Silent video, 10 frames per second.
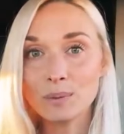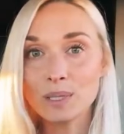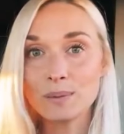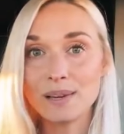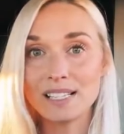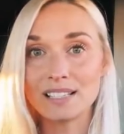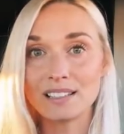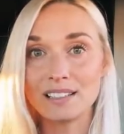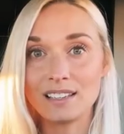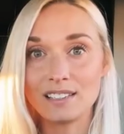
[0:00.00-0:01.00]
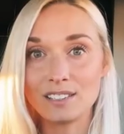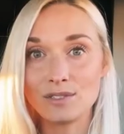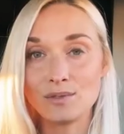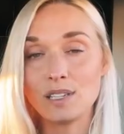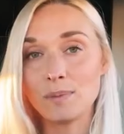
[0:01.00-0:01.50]
was basically
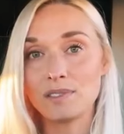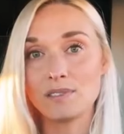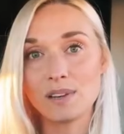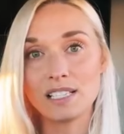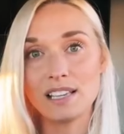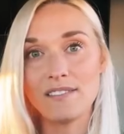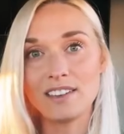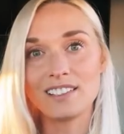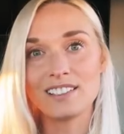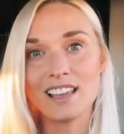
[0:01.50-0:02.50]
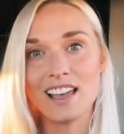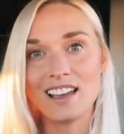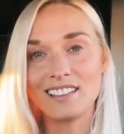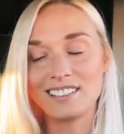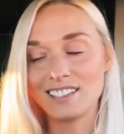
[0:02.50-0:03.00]
to dip into my savings
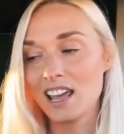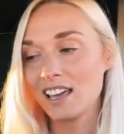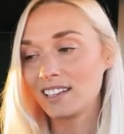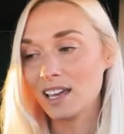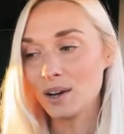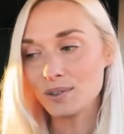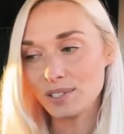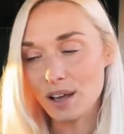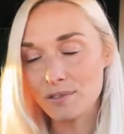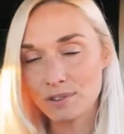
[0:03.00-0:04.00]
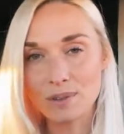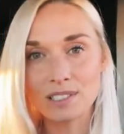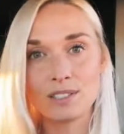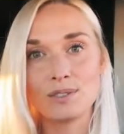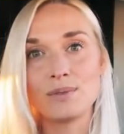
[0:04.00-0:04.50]
and get a hotel for
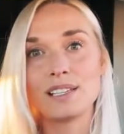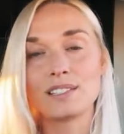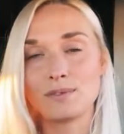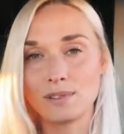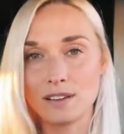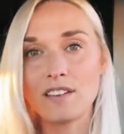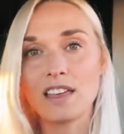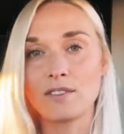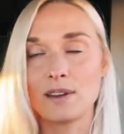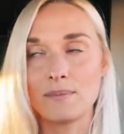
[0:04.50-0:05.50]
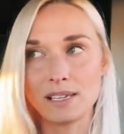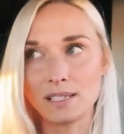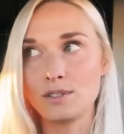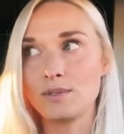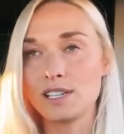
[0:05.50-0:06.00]
1 to 2 weeks to reevaluate my
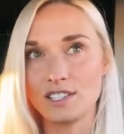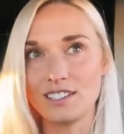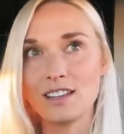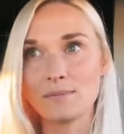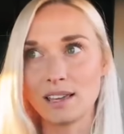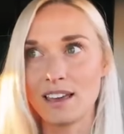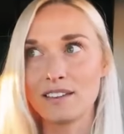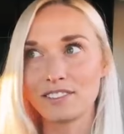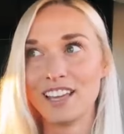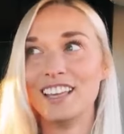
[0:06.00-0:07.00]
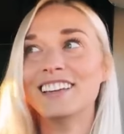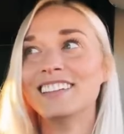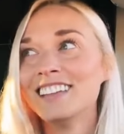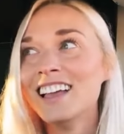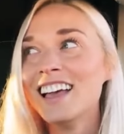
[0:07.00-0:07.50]
situation and my life
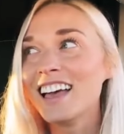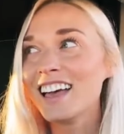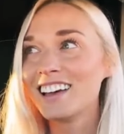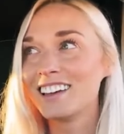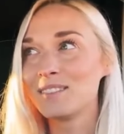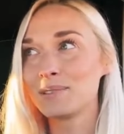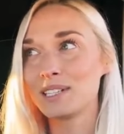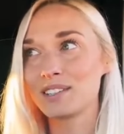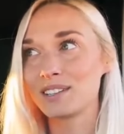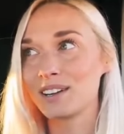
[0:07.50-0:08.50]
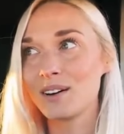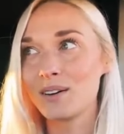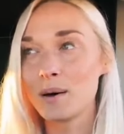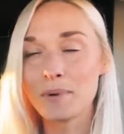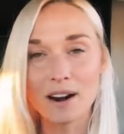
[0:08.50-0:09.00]
and potentially
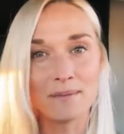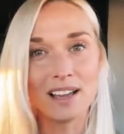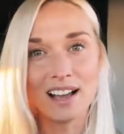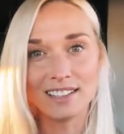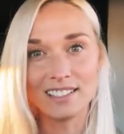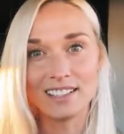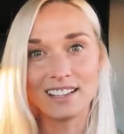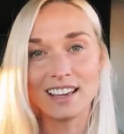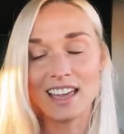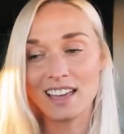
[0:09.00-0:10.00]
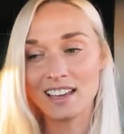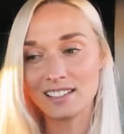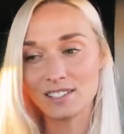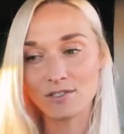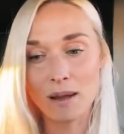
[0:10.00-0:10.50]
go apartment hunting
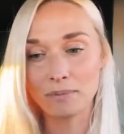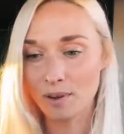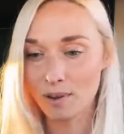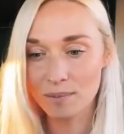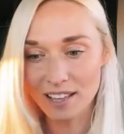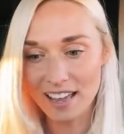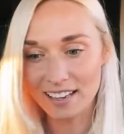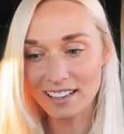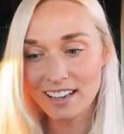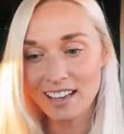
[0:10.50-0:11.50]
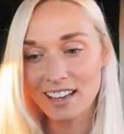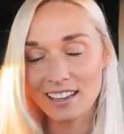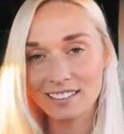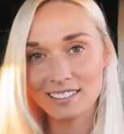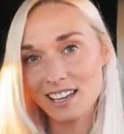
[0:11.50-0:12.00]
and scrap the whole plan
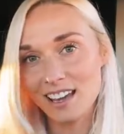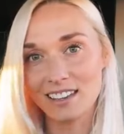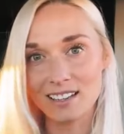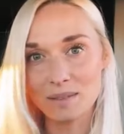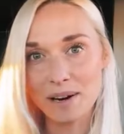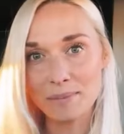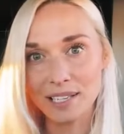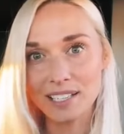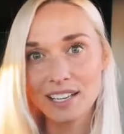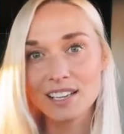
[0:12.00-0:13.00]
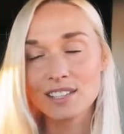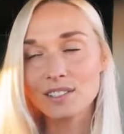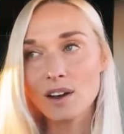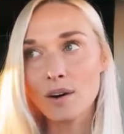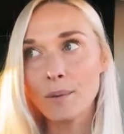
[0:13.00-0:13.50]
and get an apartment.
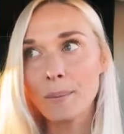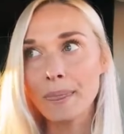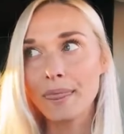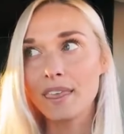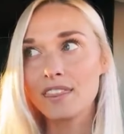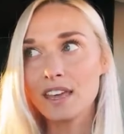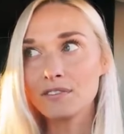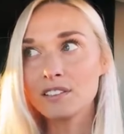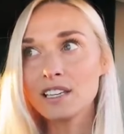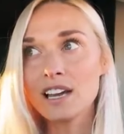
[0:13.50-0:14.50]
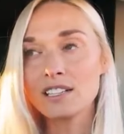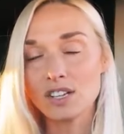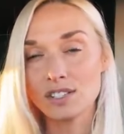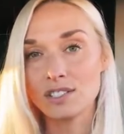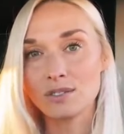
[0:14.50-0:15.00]
So thankfully I
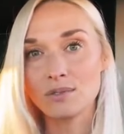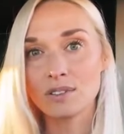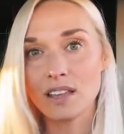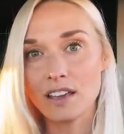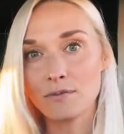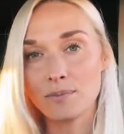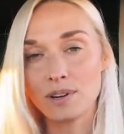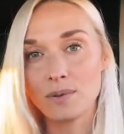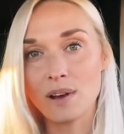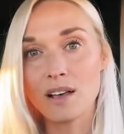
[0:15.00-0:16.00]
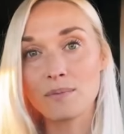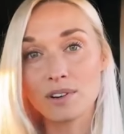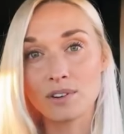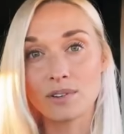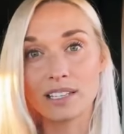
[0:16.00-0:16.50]
adjusted to road life pretty well and
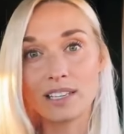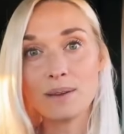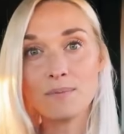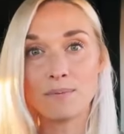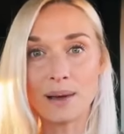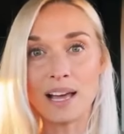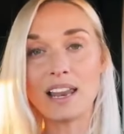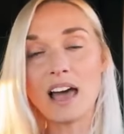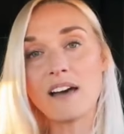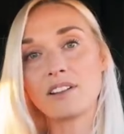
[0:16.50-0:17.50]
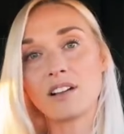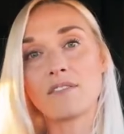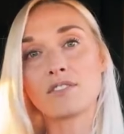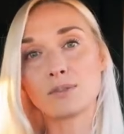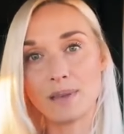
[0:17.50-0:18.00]
pretty quickly, but having all
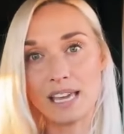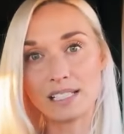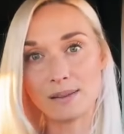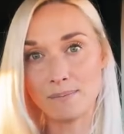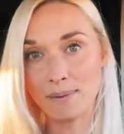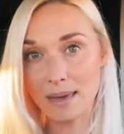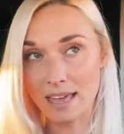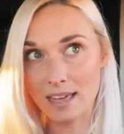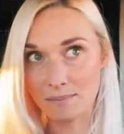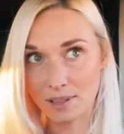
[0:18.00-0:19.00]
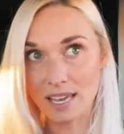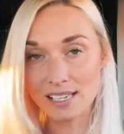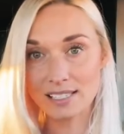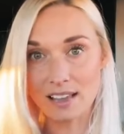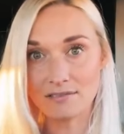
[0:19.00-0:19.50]
of those plans in
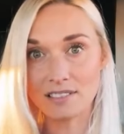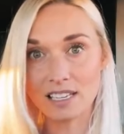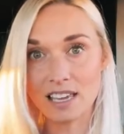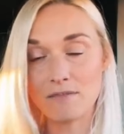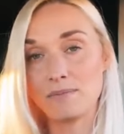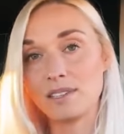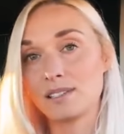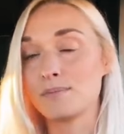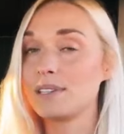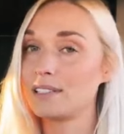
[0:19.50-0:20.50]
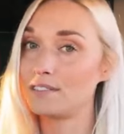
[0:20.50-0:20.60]
place definitely gave me some peace